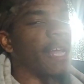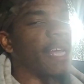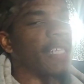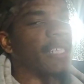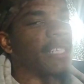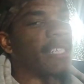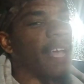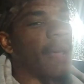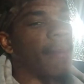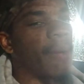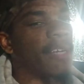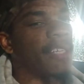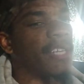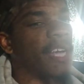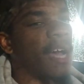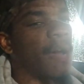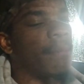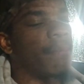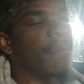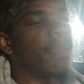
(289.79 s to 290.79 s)
amount of
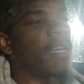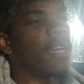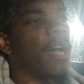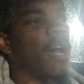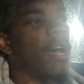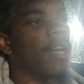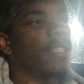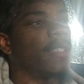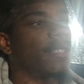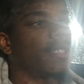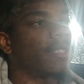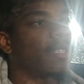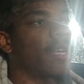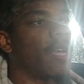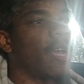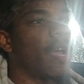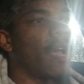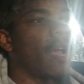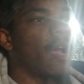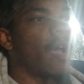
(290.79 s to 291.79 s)
connections at my job
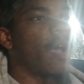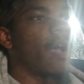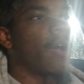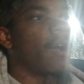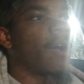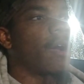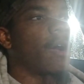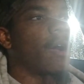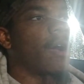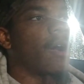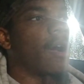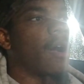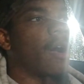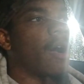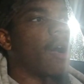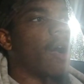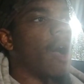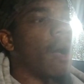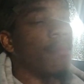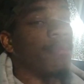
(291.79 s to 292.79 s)
because
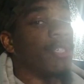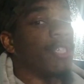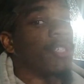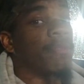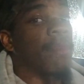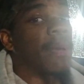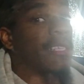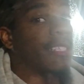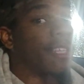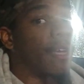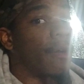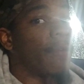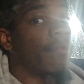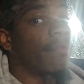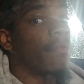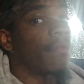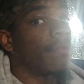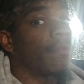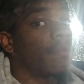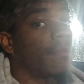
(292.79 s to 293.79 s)
I'm just
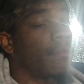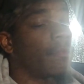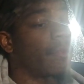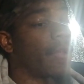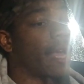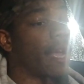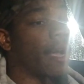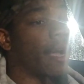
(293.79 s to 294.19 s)
myself.